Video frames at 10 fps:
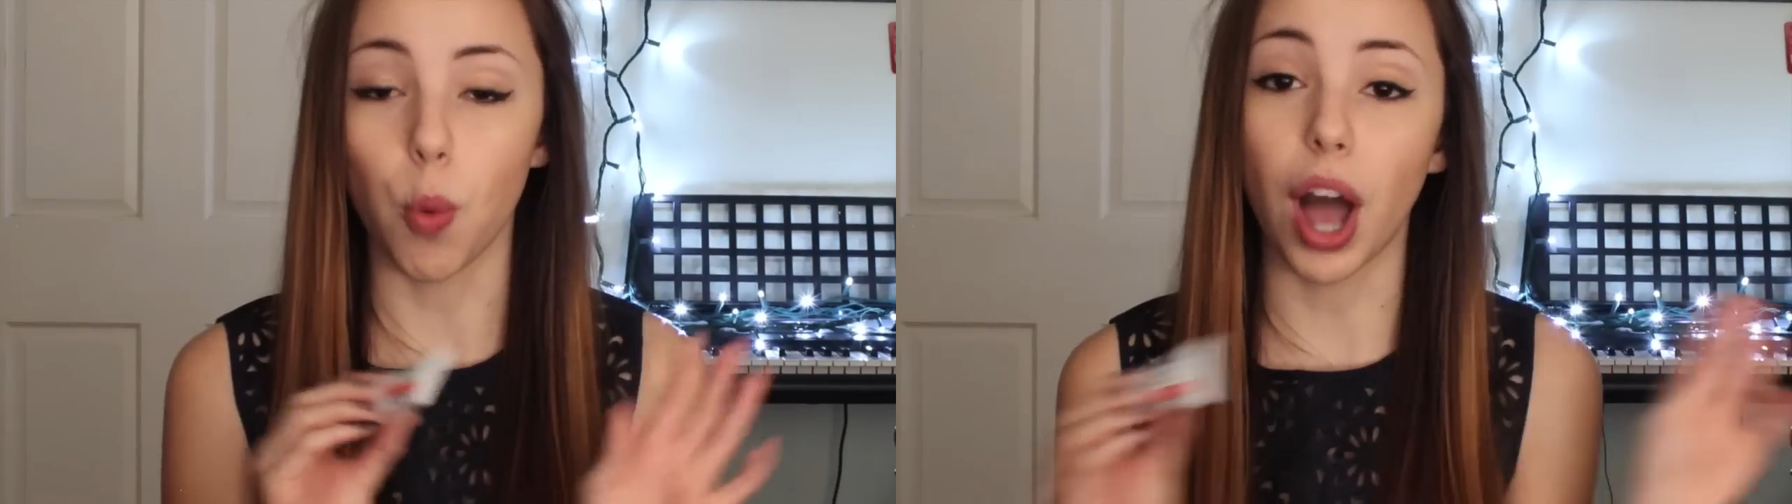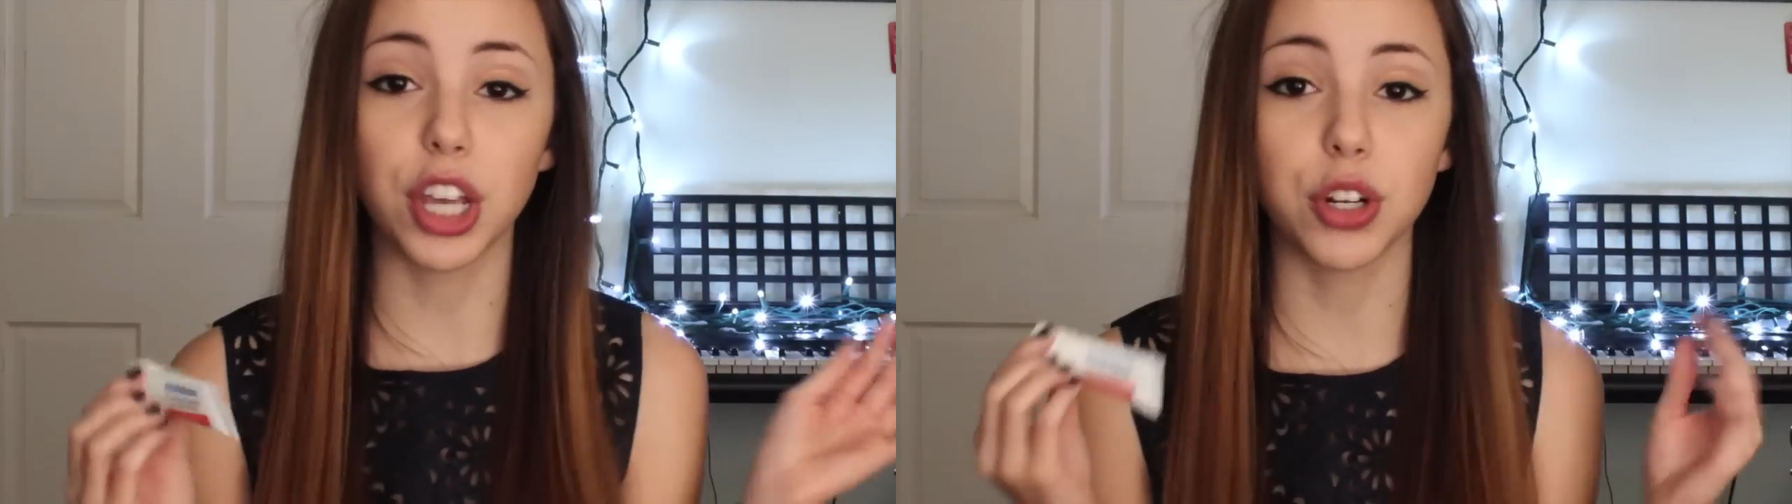
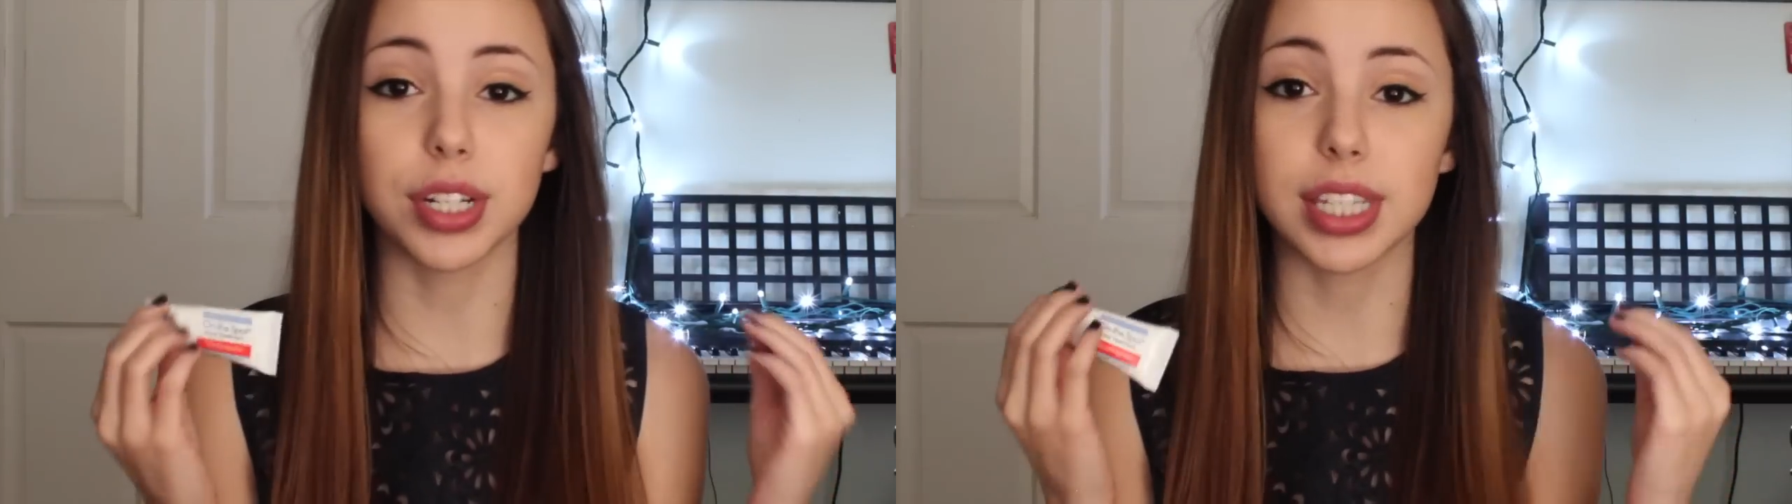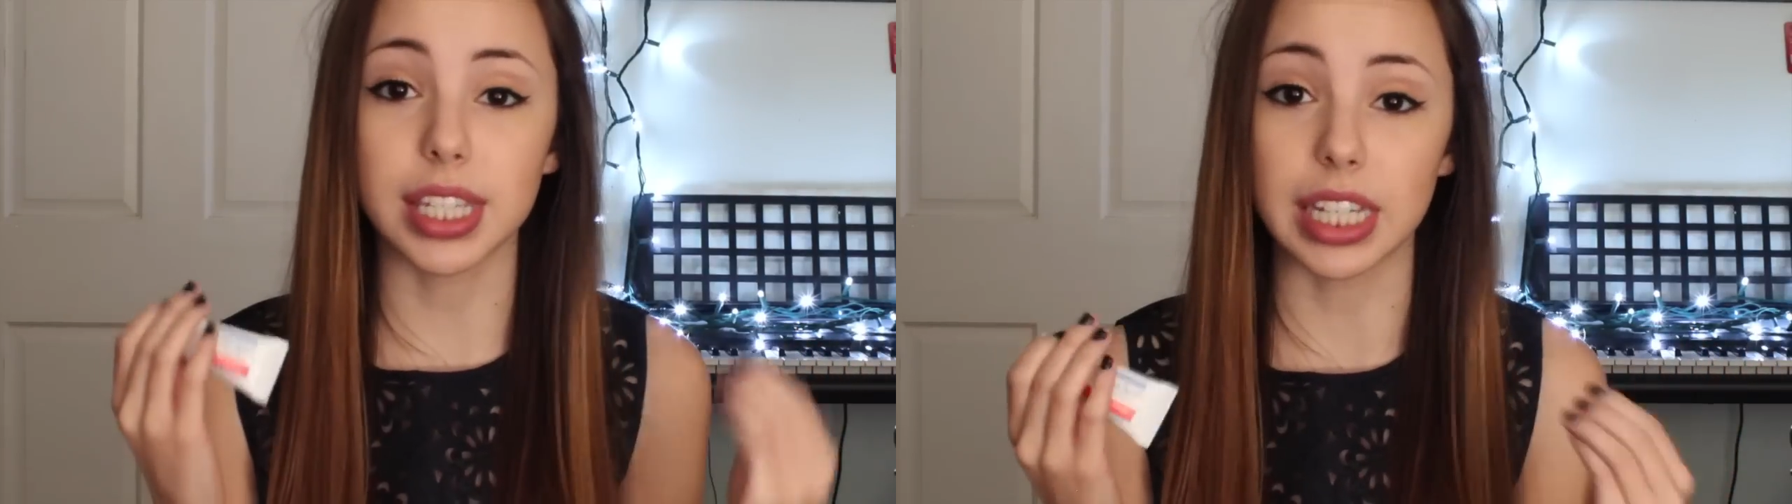while you're
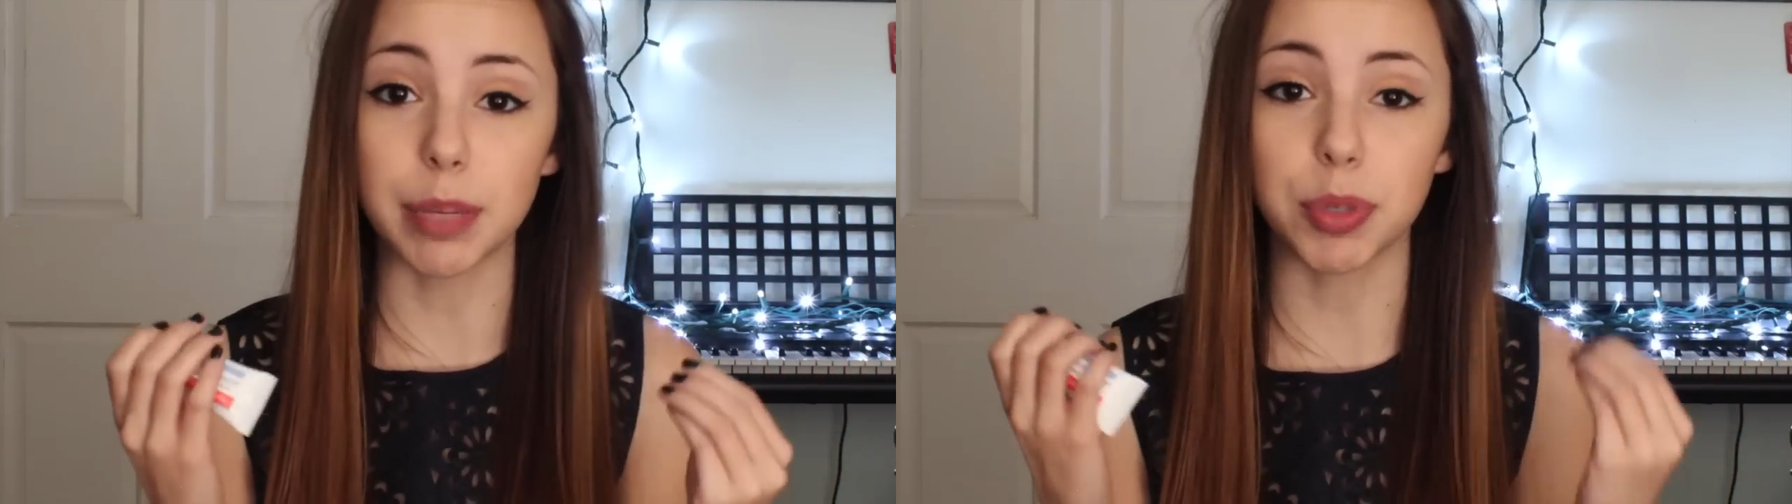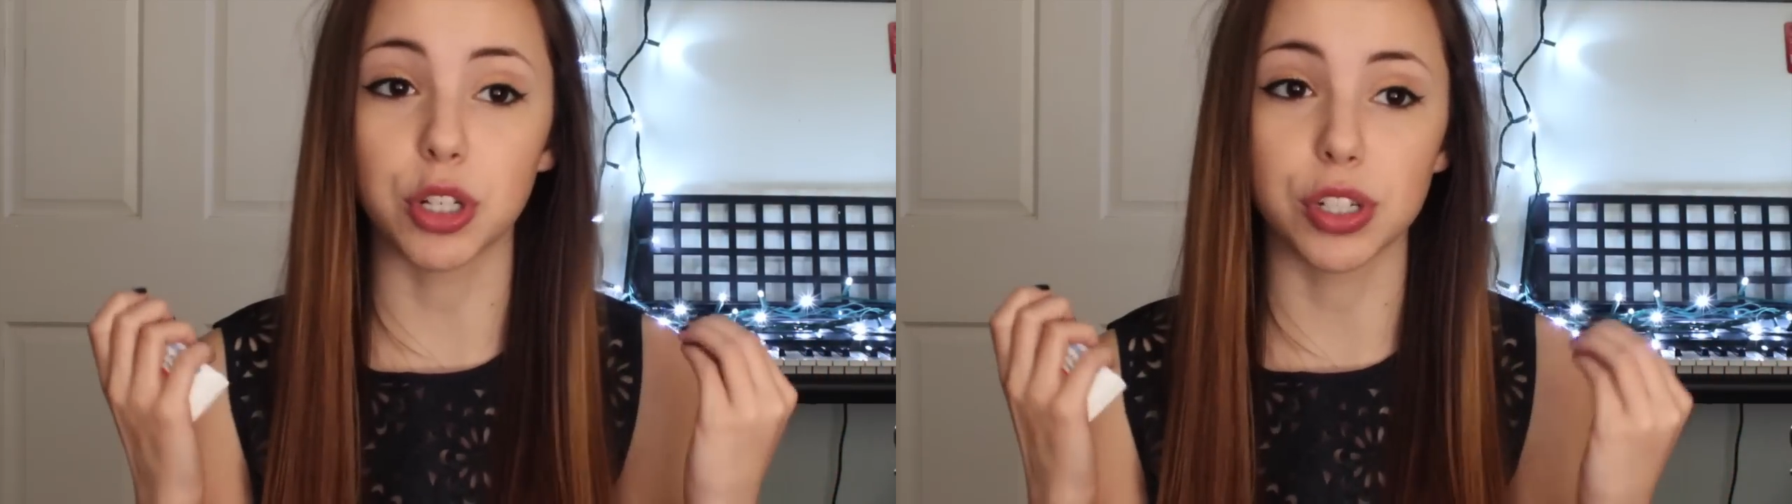
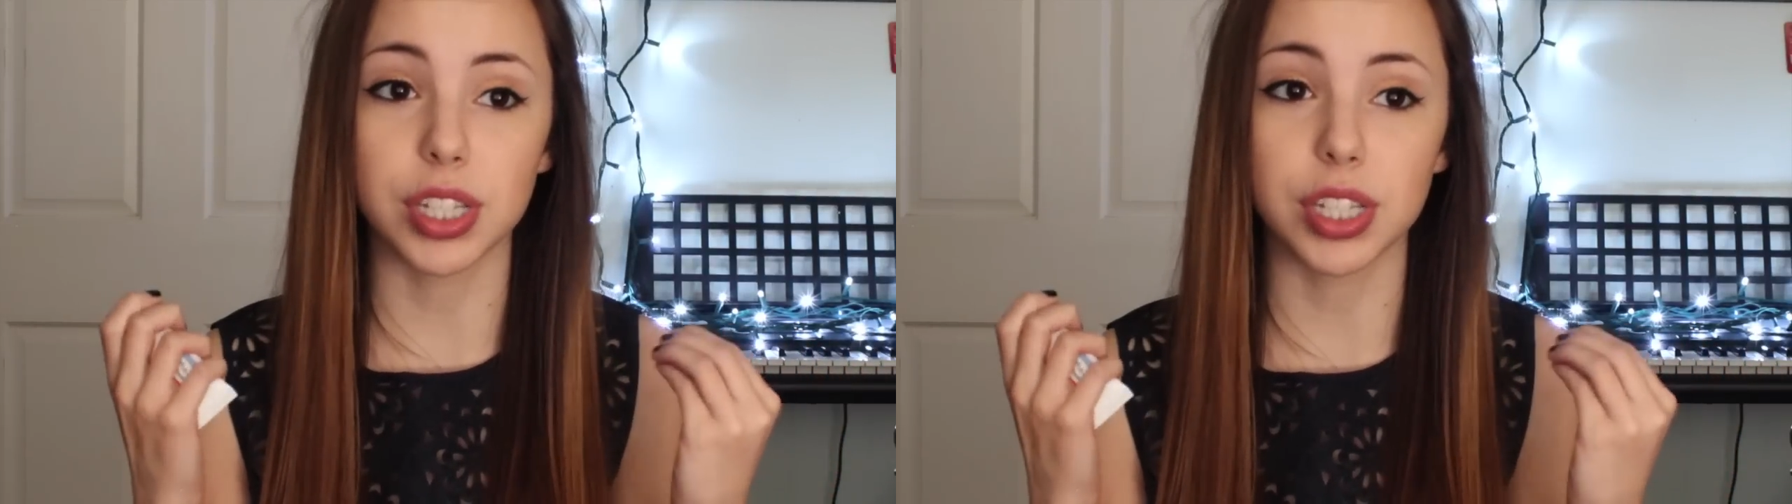asleep your